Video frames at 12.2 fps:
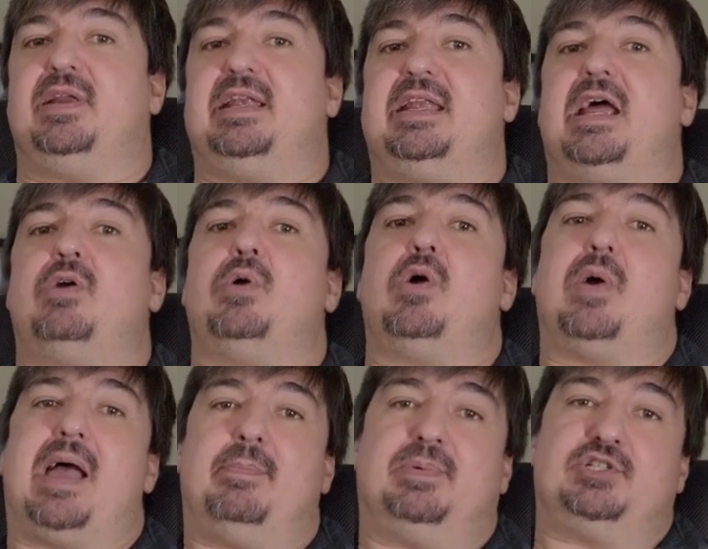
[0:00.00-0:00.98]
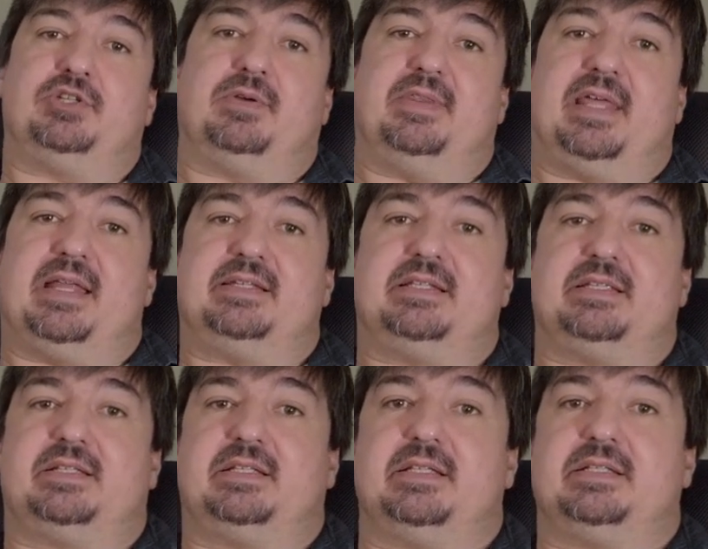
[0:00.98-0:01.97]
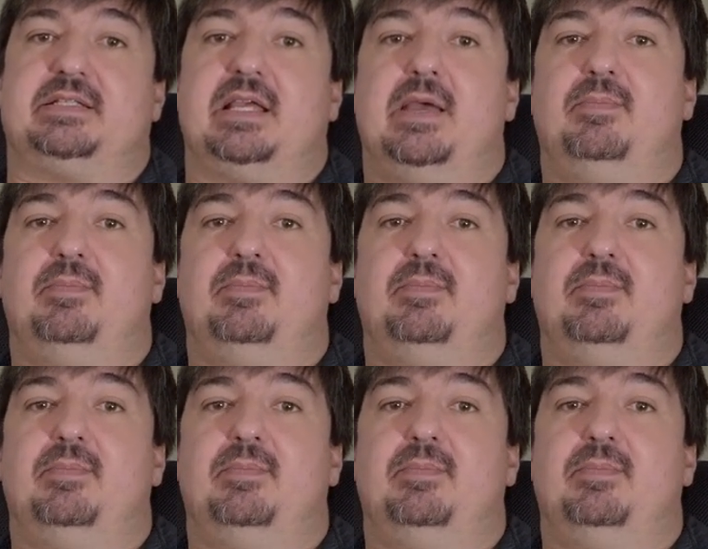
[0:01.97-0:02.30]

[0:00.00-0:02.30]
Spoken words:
narrow aperture at that distance